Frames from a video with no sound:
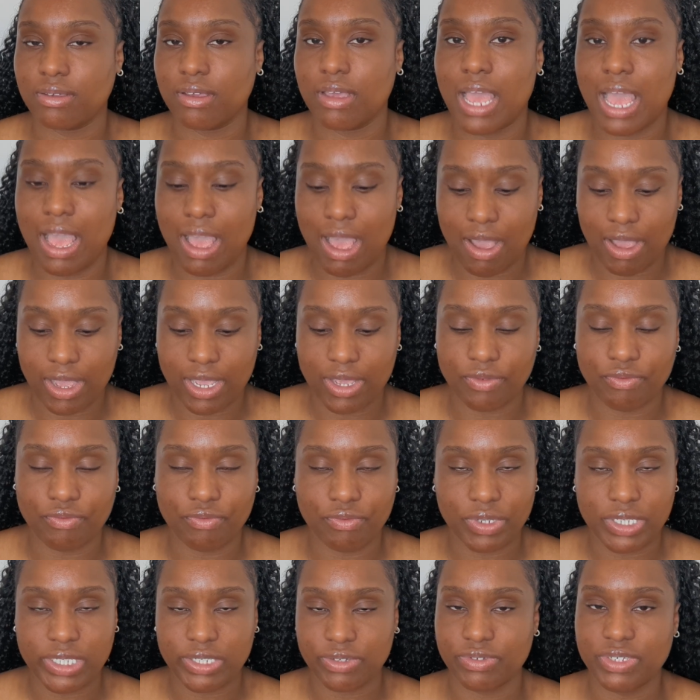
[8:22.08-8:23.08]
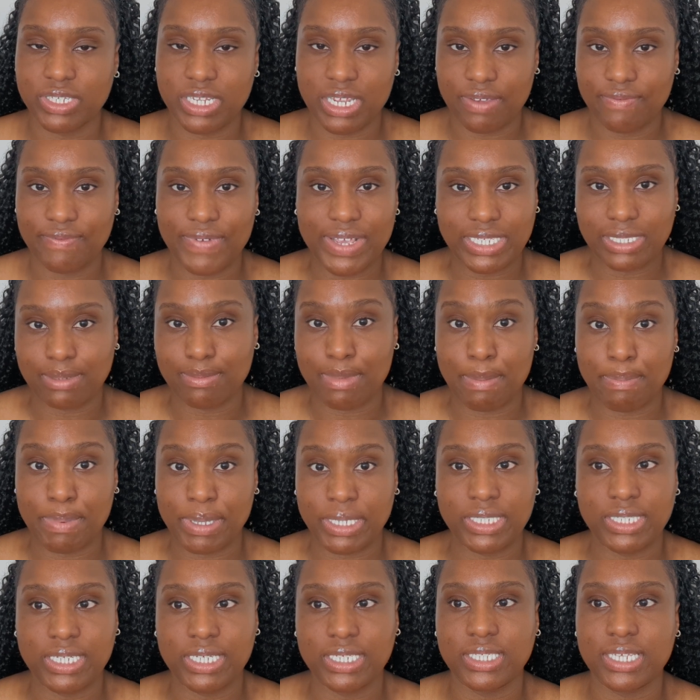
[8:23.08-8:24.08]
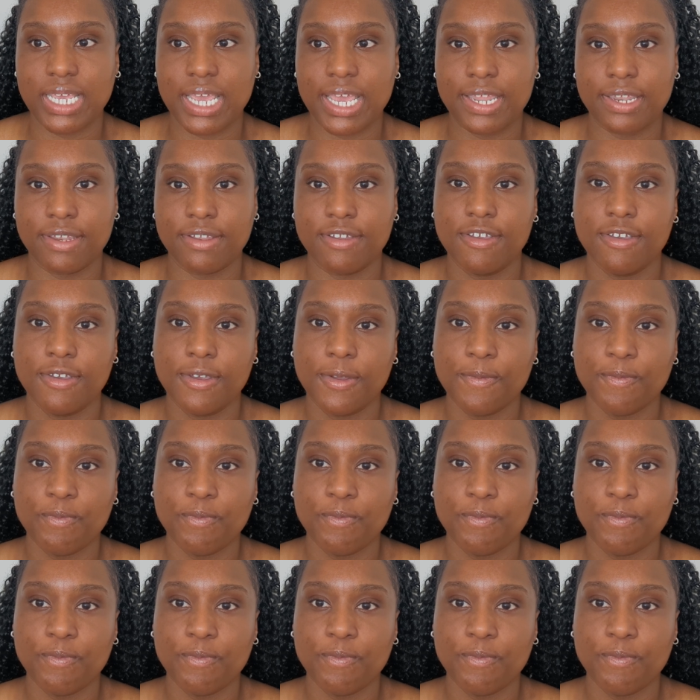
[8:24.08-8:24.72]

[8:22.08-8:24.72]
how I can seriously invest in my business and